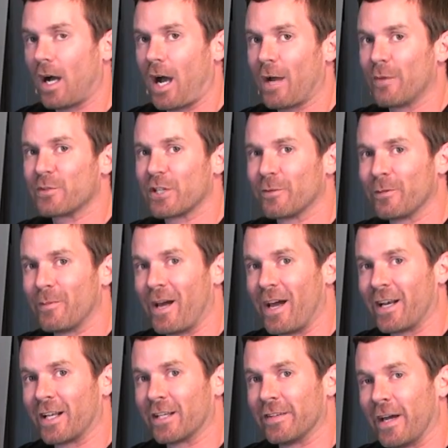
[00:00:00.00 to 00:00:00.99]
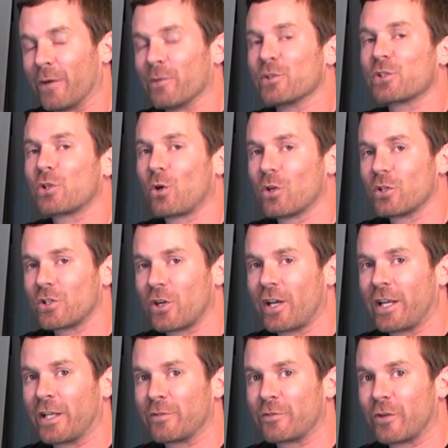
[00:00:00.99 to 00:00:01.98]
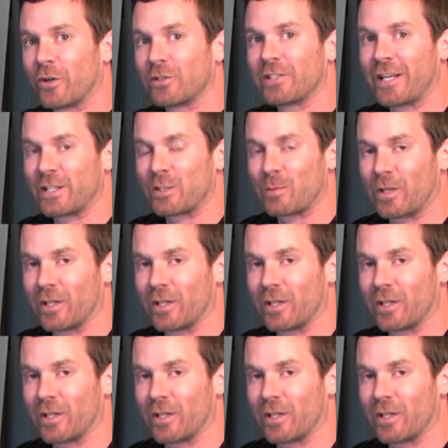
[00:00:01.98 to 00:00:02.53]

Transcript: I'm Jeremy Manning and that was core training for tennis